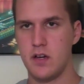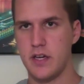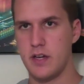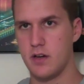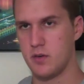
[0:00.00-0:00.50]

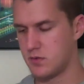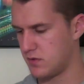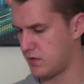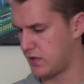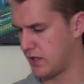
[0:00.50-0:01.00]
you know,
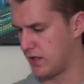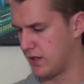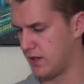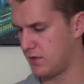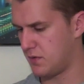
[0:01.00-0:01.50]

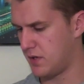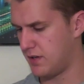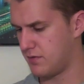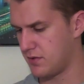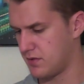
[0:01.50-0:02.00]

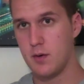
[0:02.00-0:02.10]
whatever.